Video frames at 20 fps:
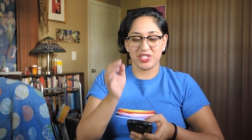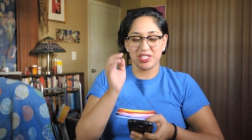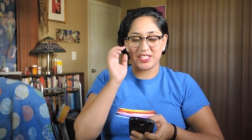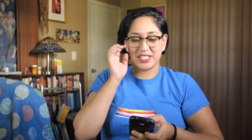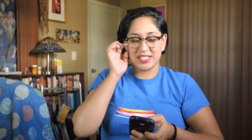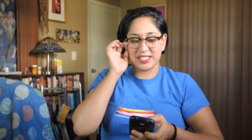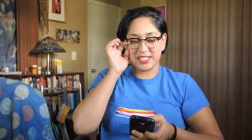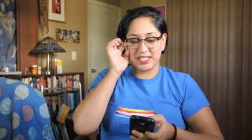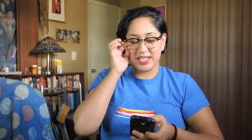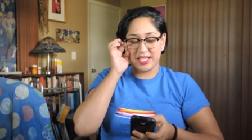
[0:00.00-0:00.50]

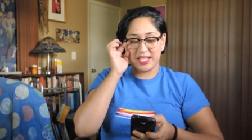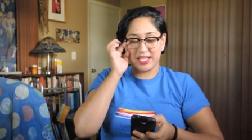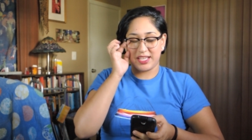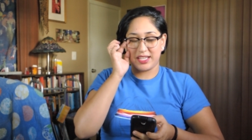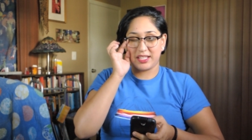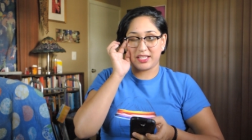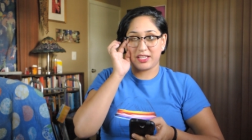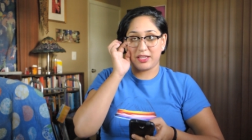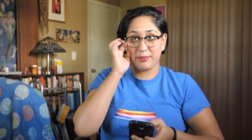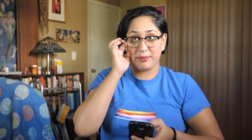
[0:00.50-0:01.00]
she's
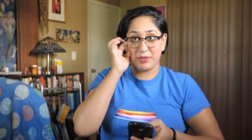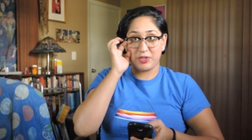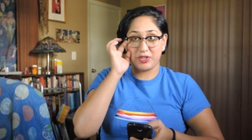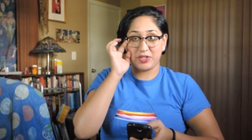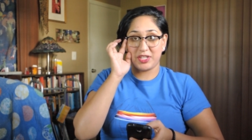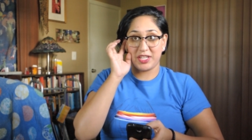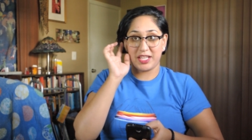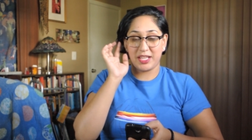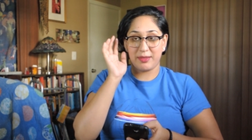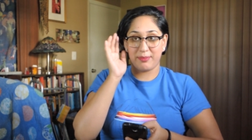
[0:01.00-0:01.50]
in
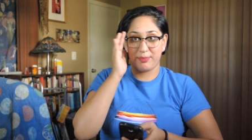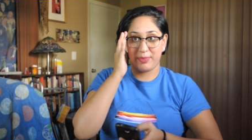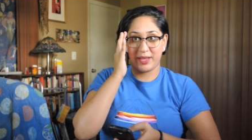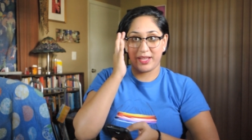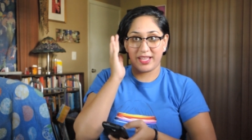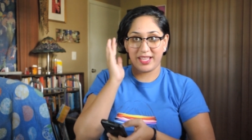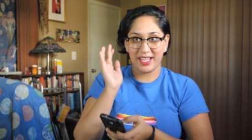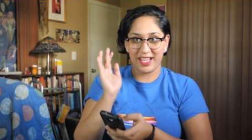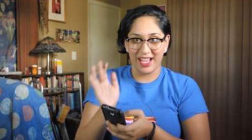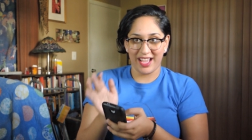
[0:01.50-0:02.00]
Community,
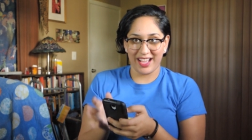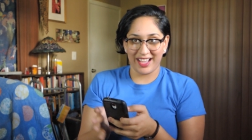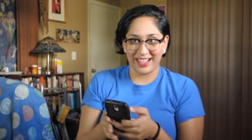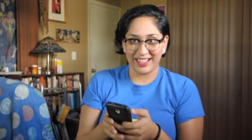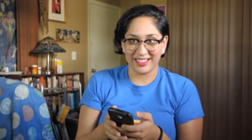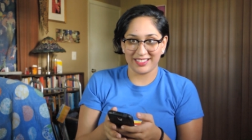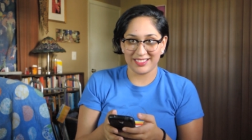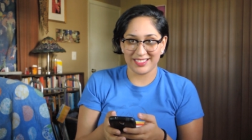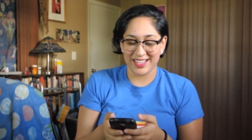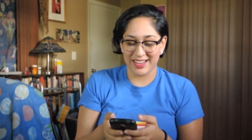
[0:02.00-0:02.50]
but
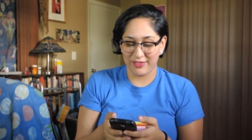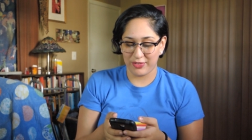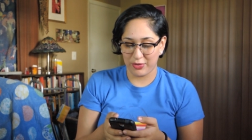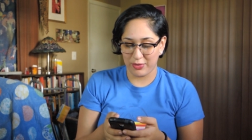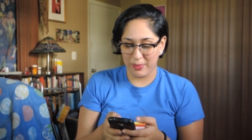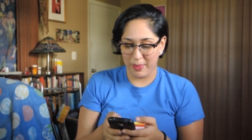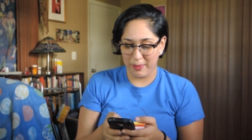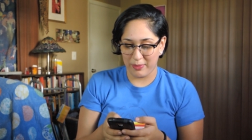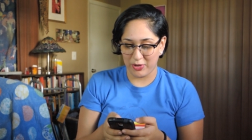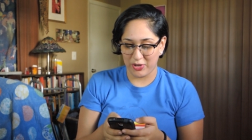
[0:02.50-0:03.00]
I never
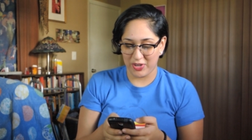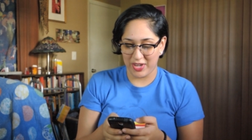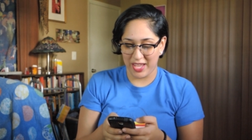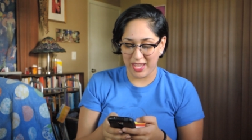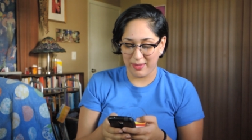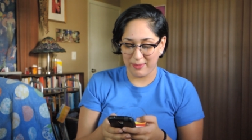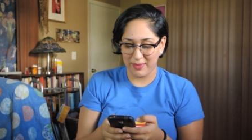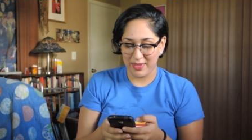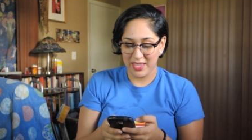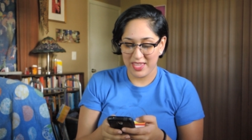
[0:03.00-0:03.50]
remember her
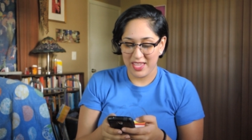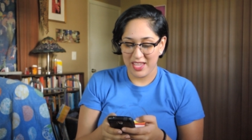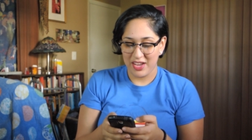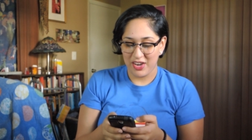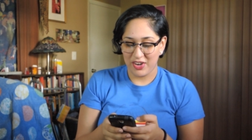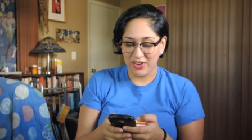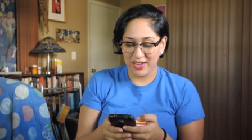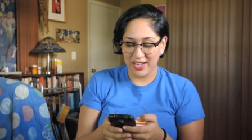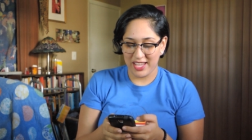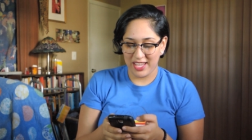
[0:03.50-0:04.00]
name.
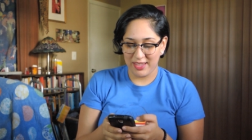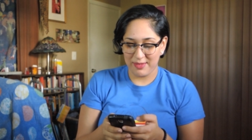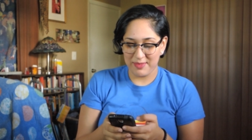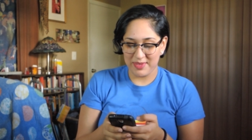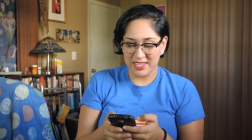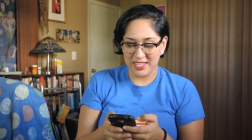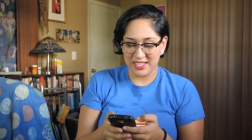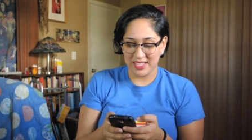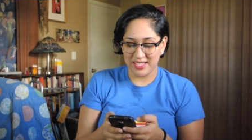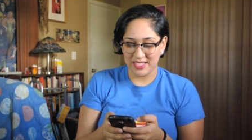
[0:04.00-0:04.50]
Her name
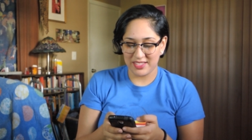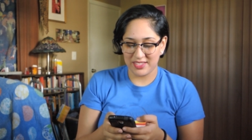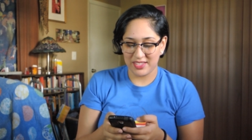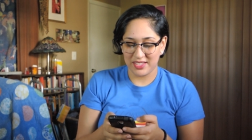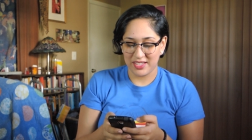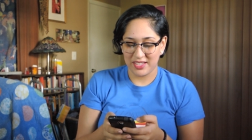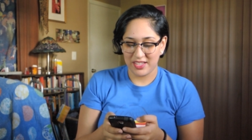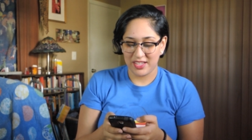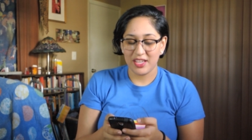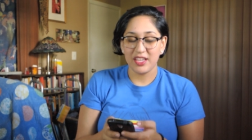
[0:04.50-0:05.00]
is